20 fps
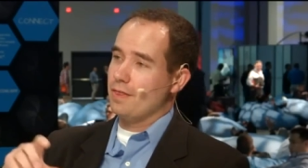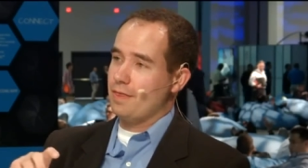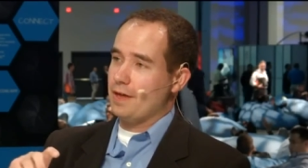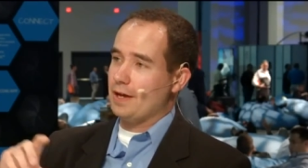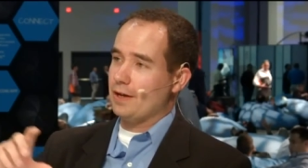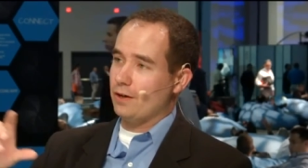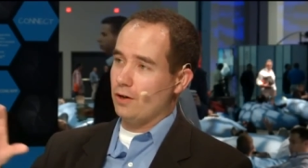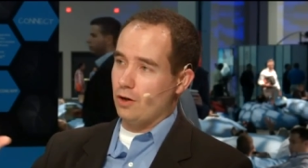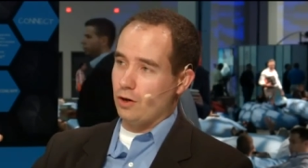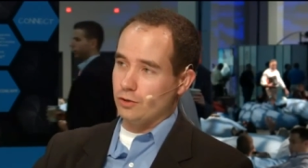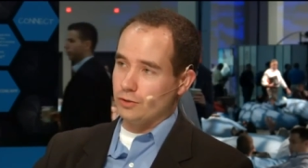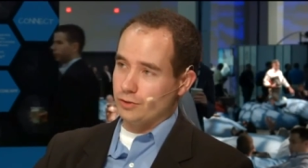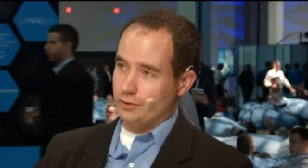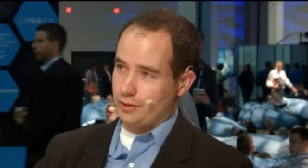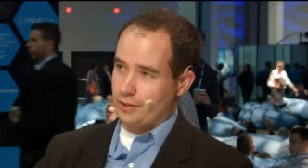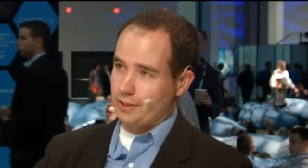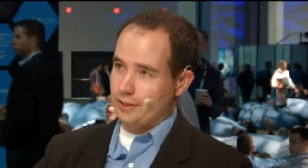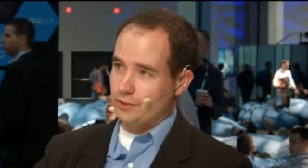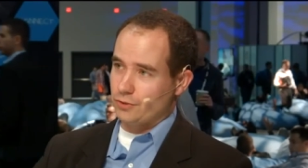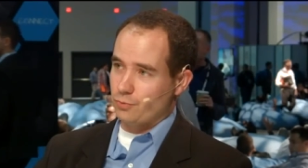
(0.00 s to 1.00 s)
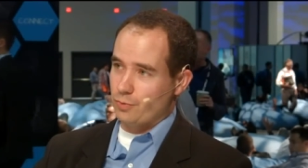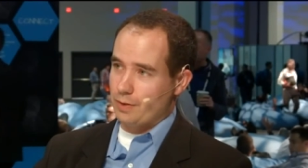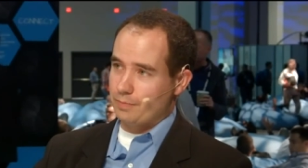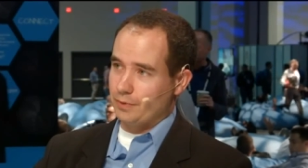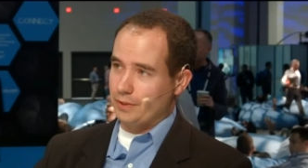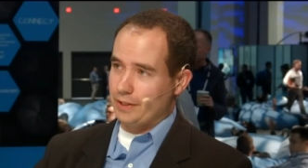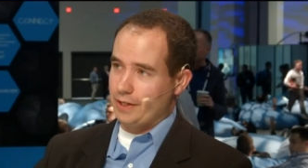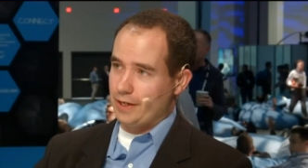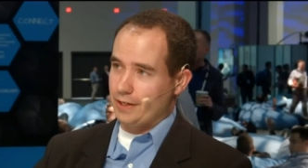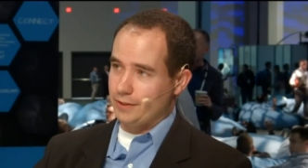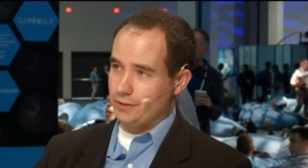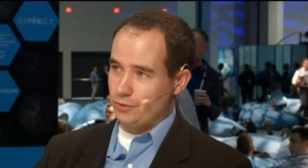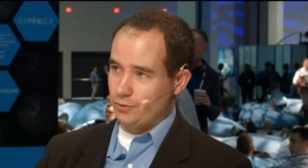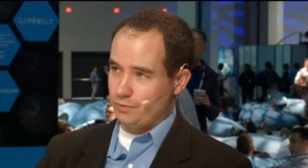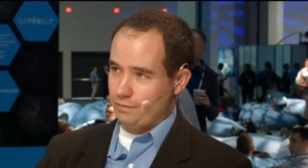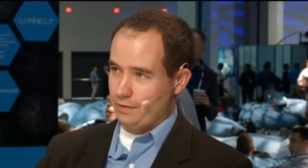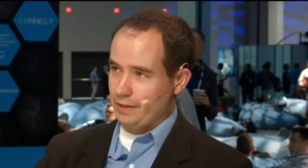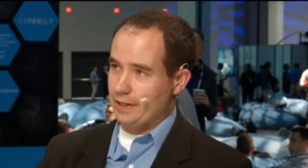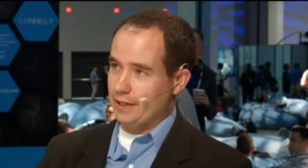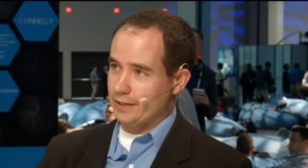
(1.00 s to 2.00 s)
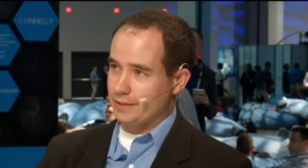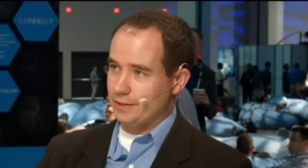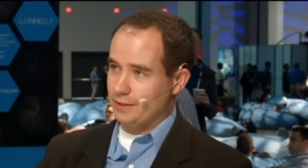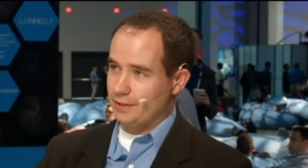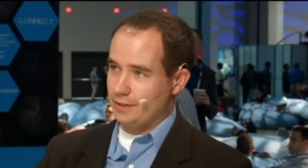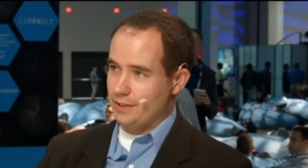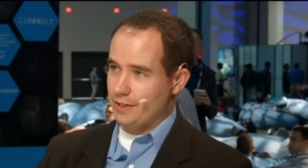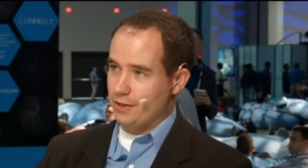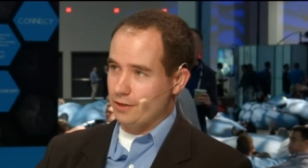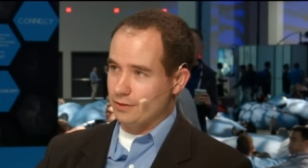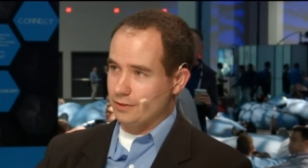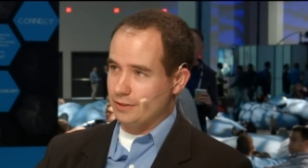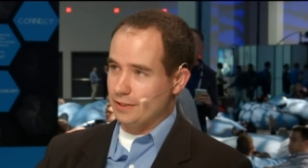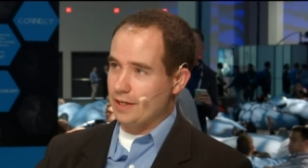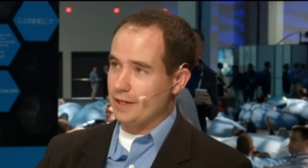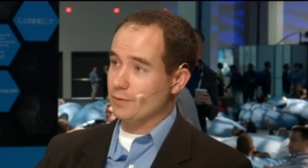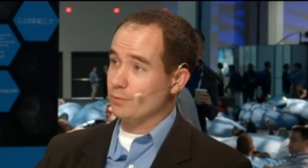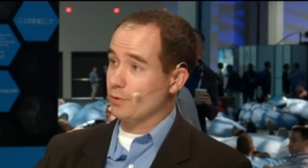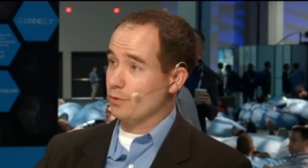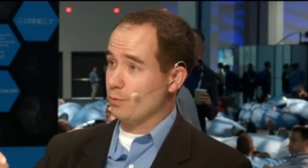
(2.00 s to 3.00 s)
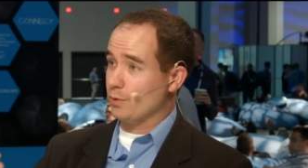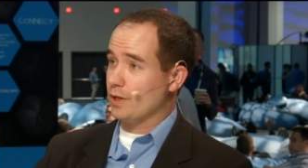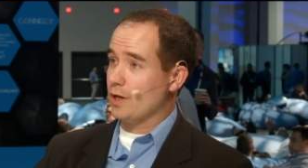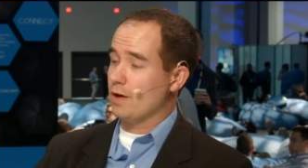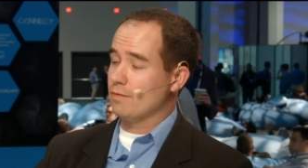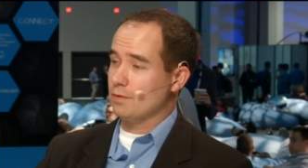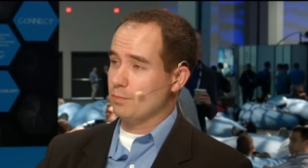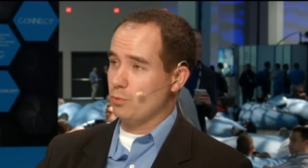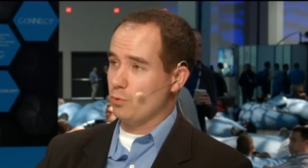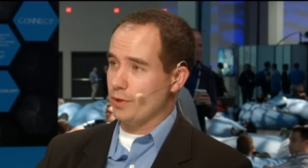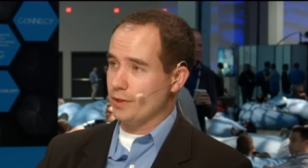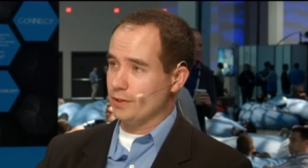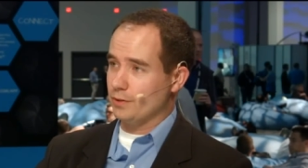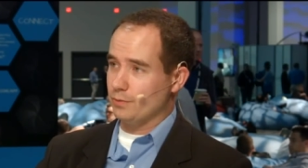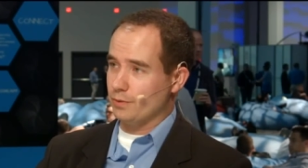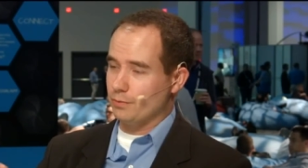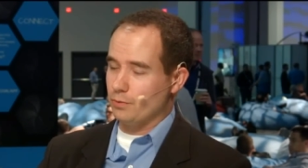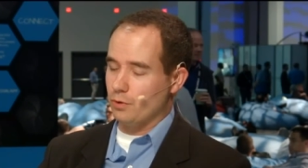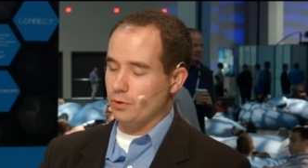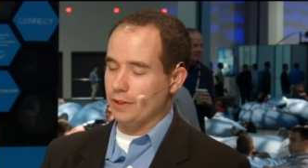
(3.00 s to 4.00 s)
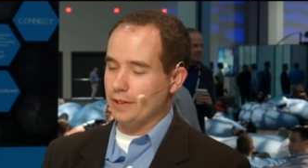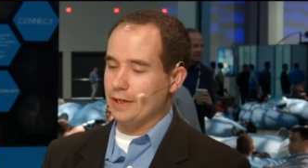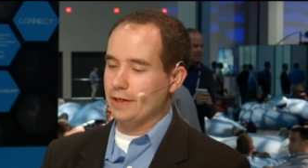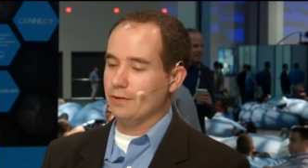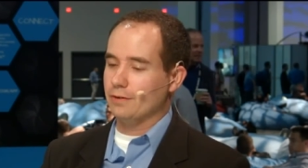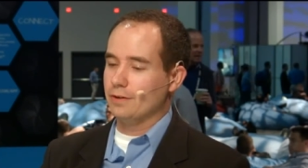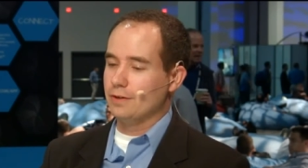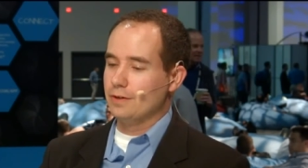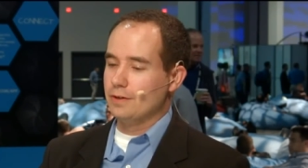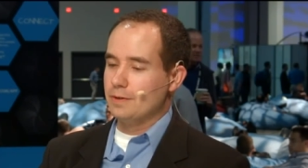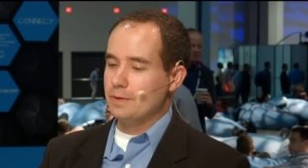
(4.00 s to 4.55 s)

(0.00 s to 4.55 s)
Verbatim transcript: That all gets replicated to a VNX at the DR side with recover point that we're rolling out.